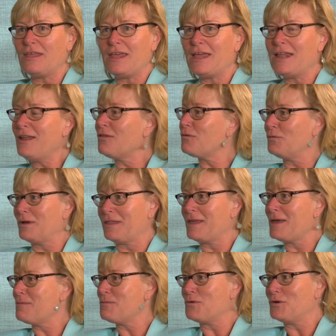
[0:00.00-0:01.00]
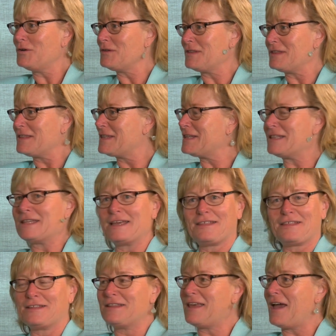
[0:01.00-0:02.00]
it is really important to
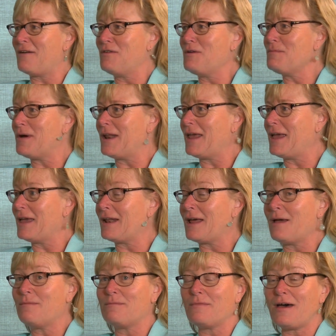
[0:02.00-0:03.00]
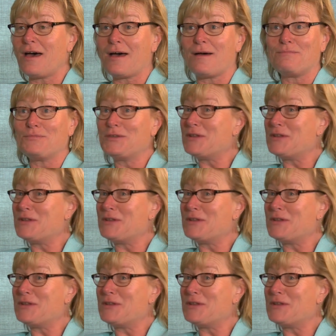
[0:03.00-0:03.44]
listen to everybody, and I'm,